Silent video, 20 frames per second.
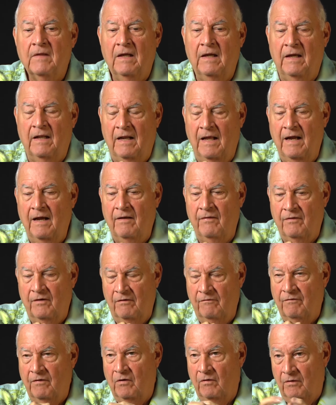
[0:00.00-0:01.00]
and how
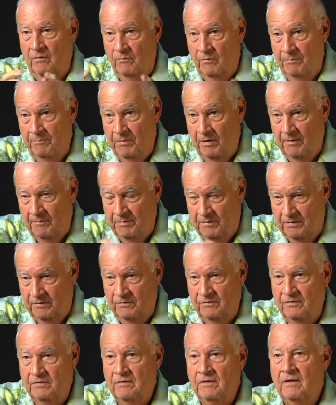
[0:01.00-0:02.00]
they're voting
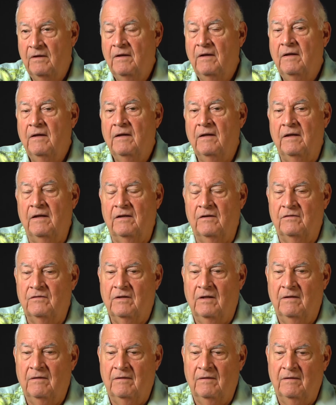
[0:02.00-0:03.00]
Republicans is
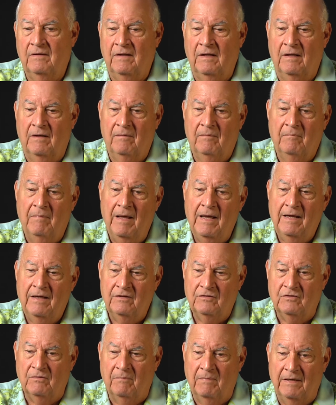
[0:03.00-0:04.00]
that my
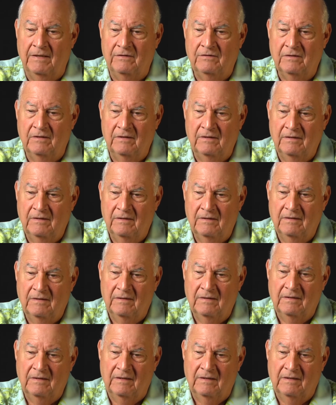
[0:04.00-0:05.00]
estimation,
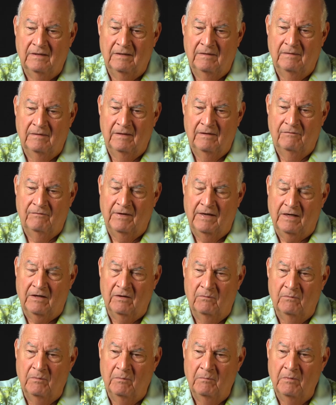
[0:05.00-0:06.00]
and if I
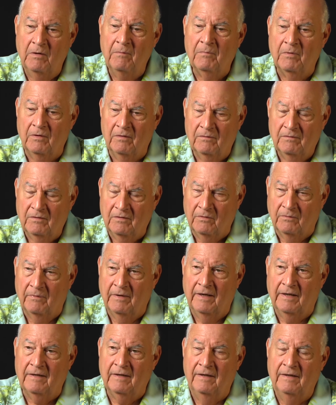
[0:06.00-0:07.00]
can remember
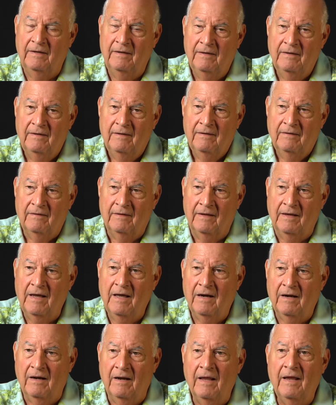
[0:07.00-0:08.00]
correctly, they
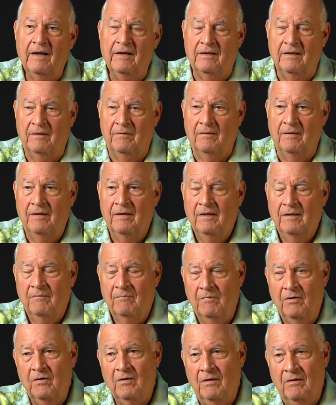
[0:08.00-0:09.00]
got elected.
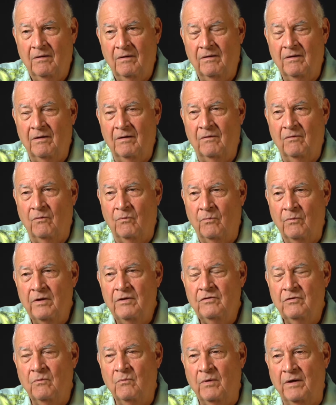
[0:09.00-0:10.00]
The
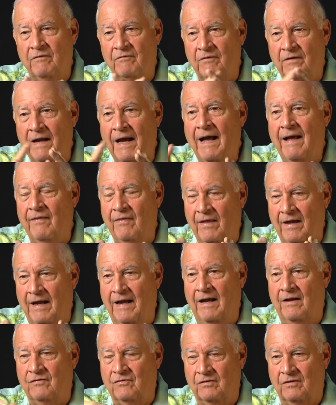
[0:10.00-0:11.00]
reason we've got the
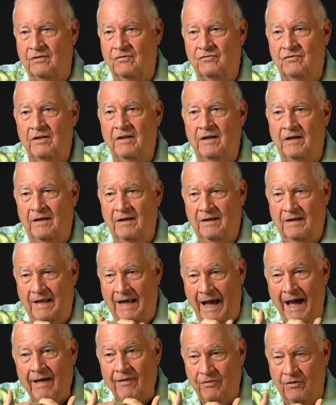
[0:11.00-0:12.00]
House and the Senate,
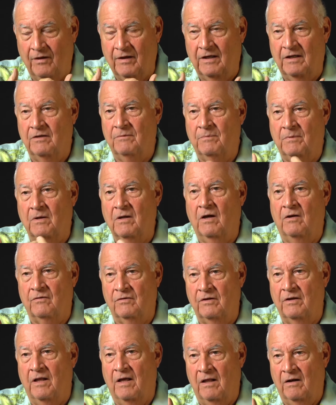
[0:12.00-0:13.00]
I think, is because
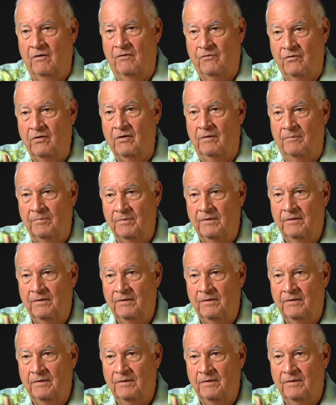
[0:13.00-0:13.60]
of Donald Trump.